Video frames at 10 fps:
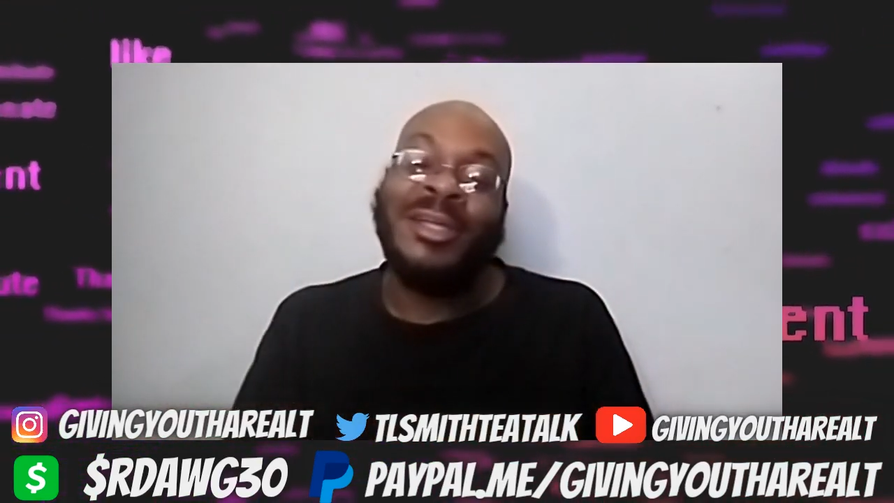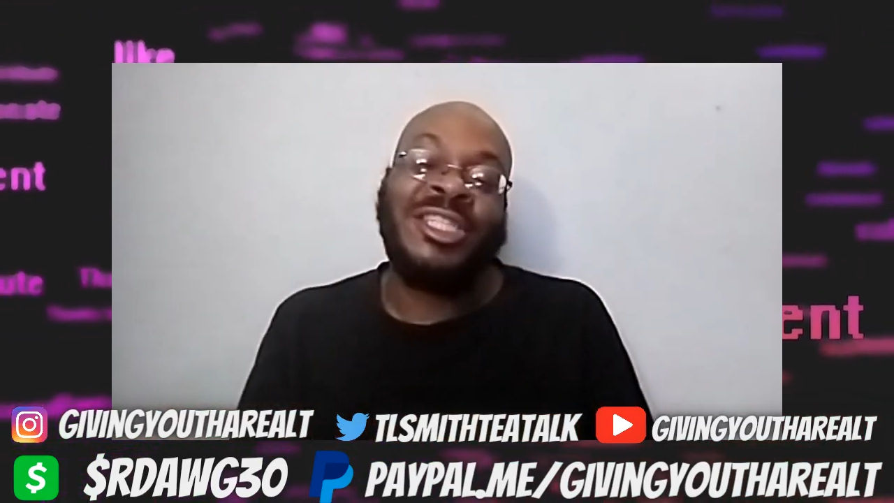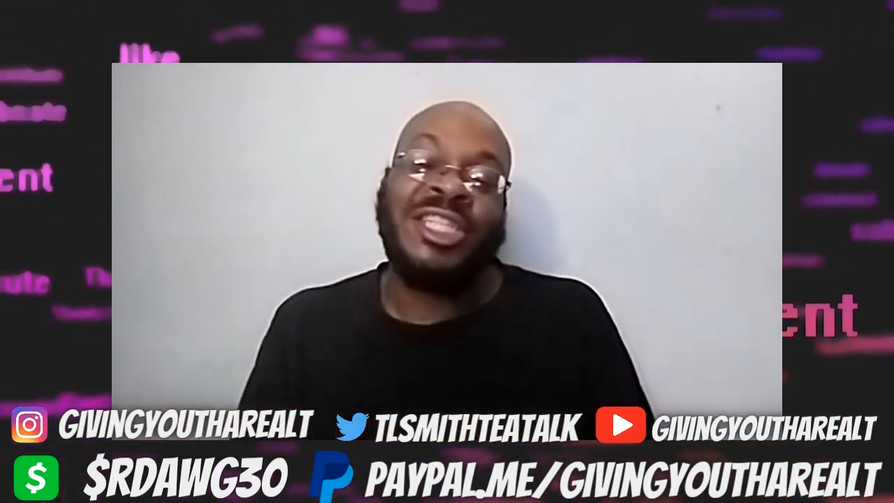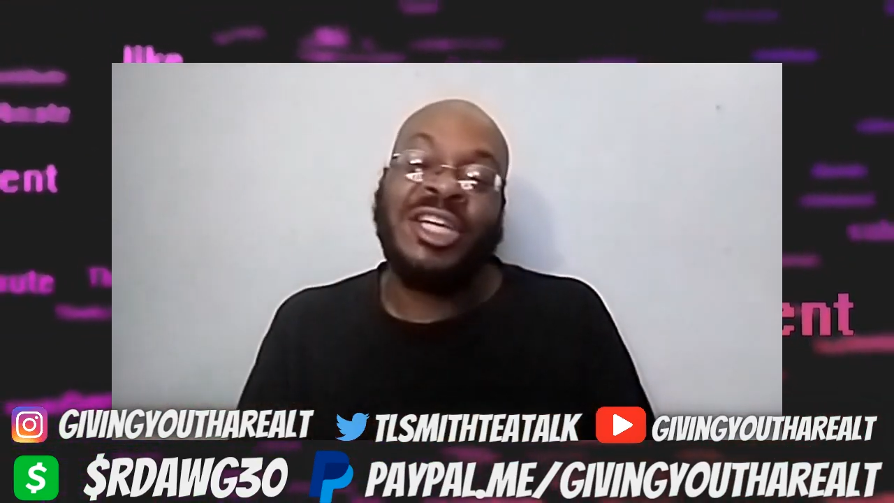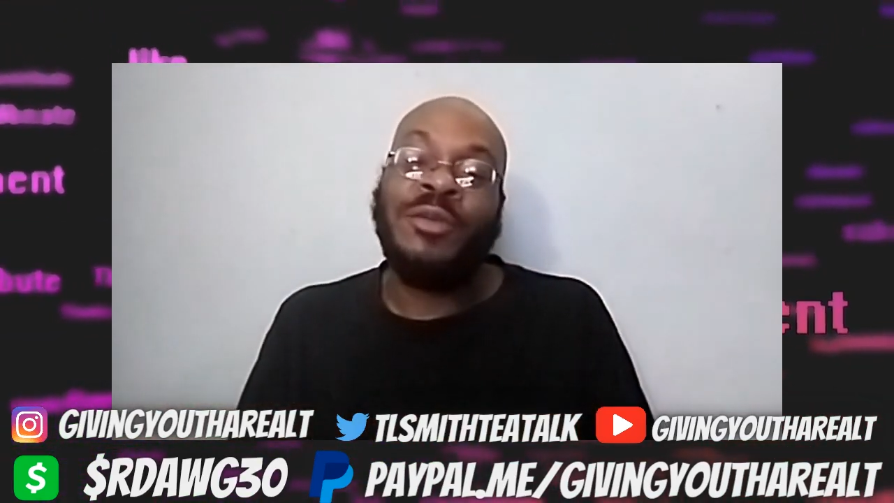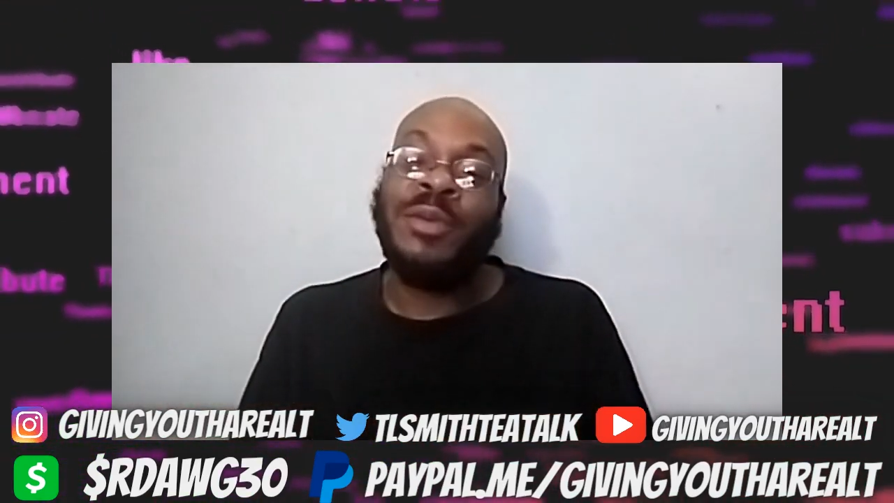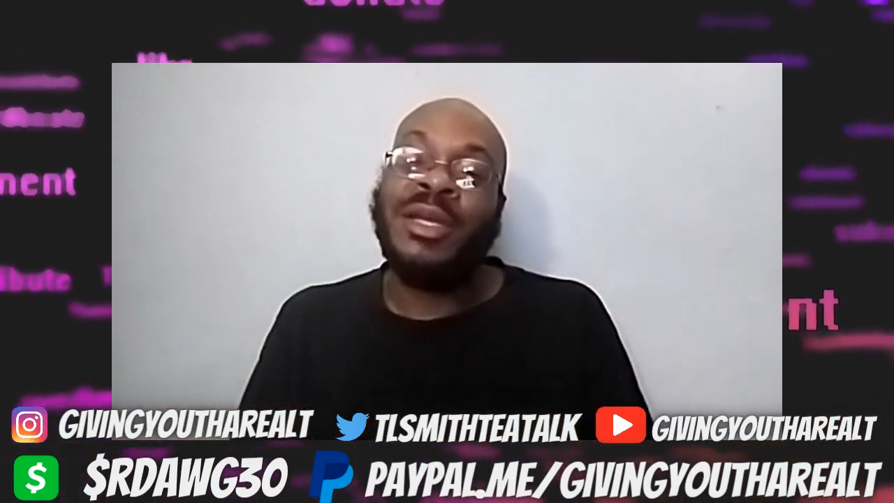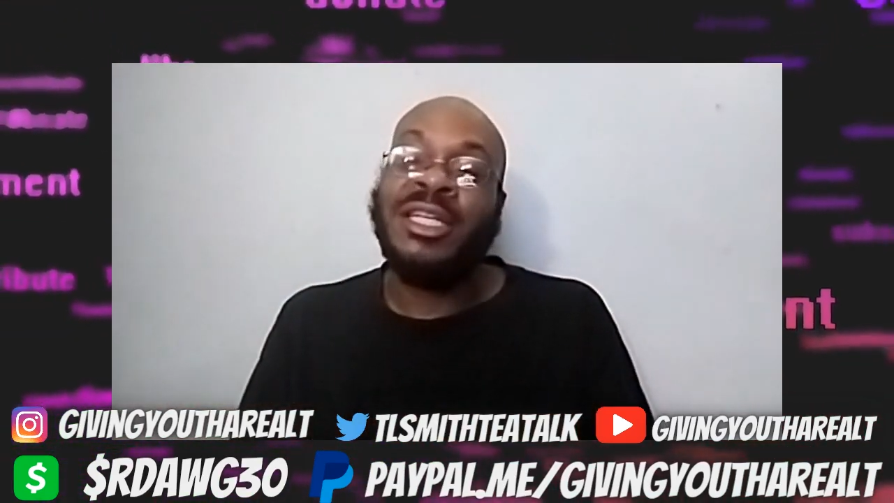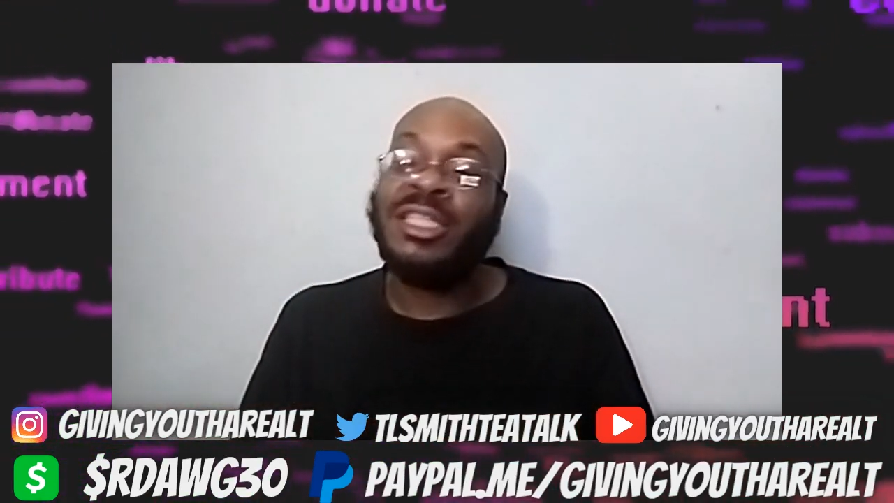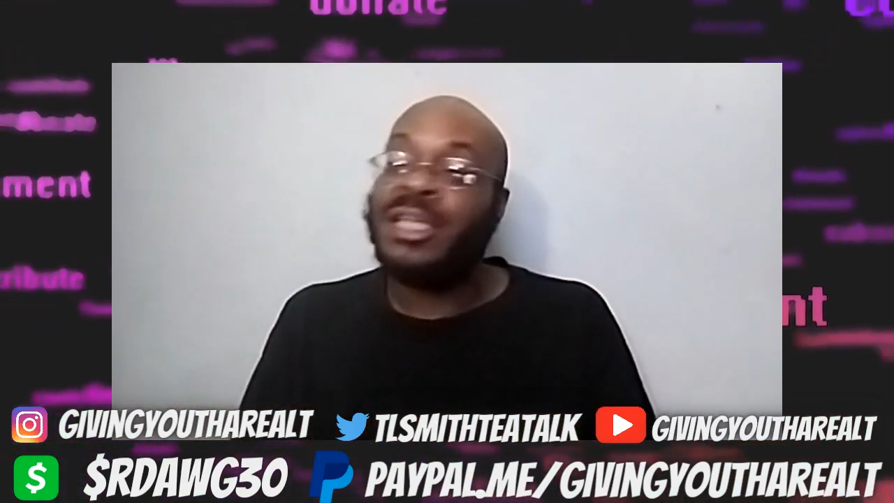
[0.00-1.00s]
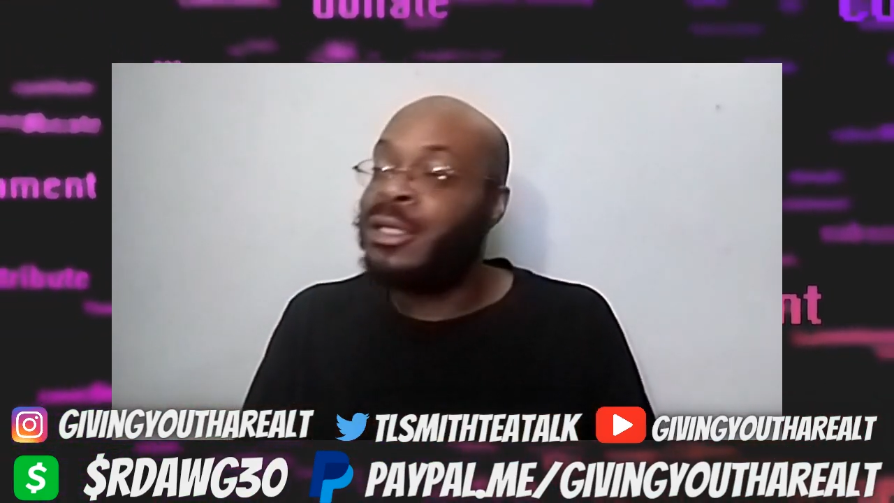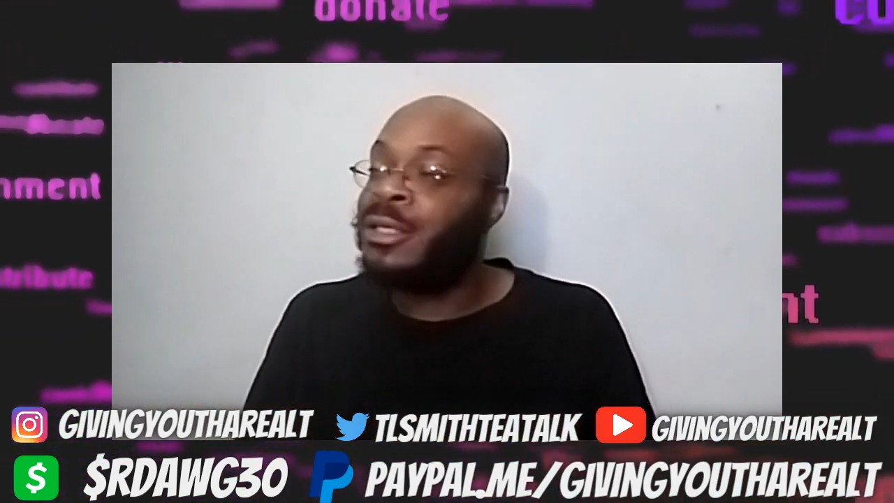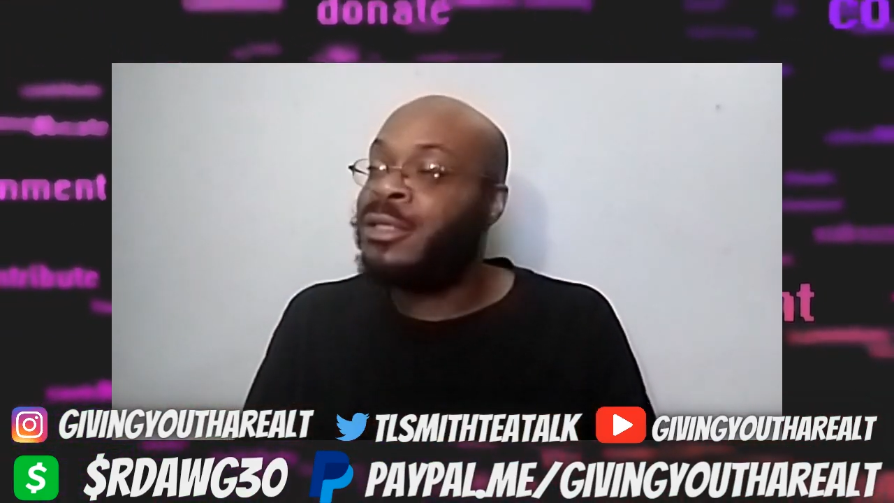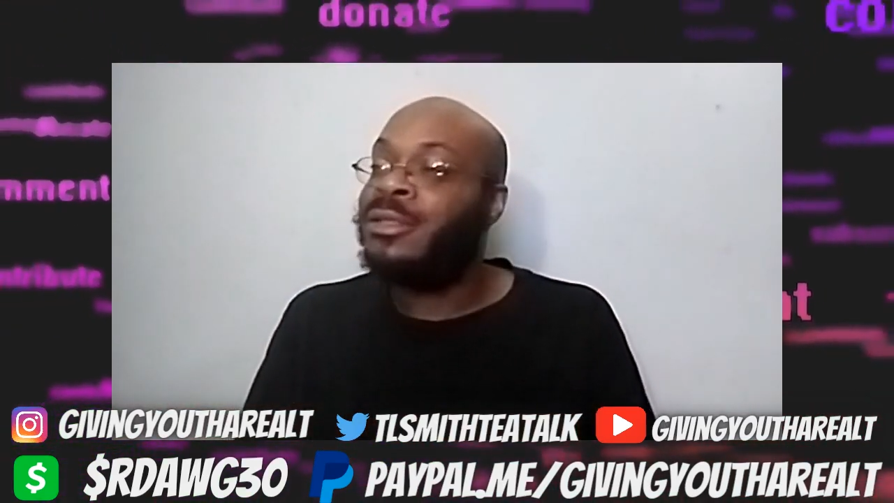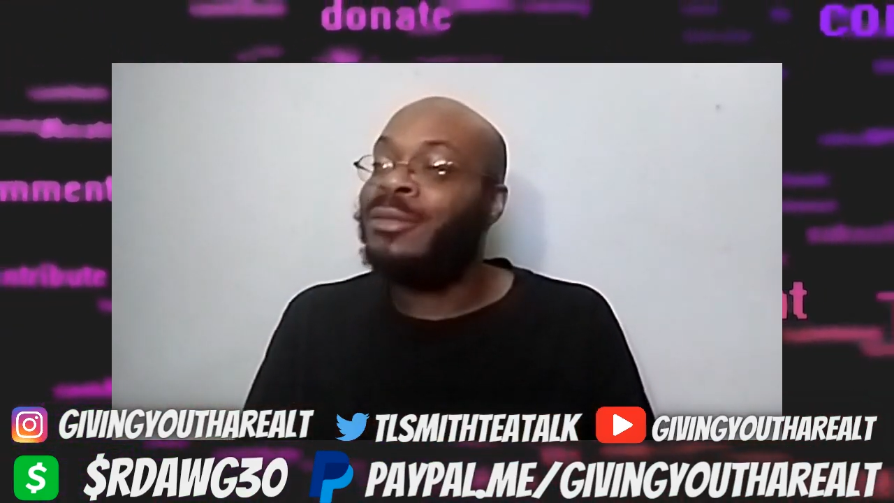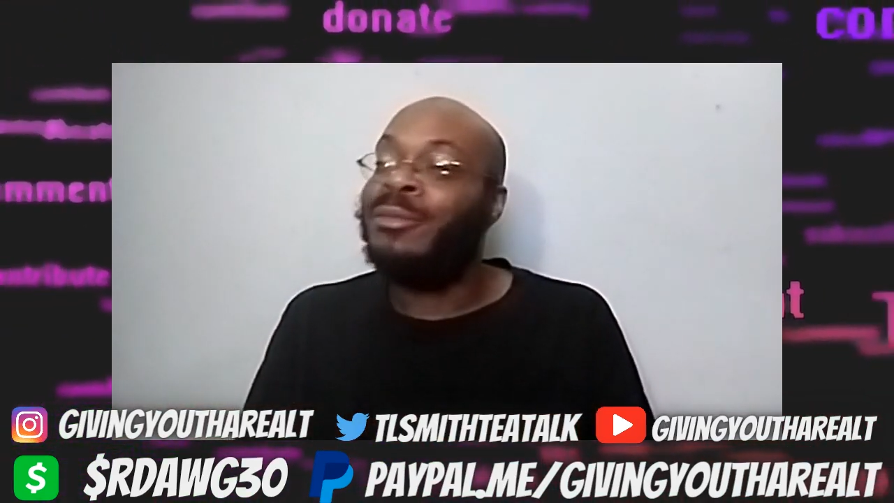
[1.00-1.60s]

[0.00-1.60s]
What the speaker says: chill with each other.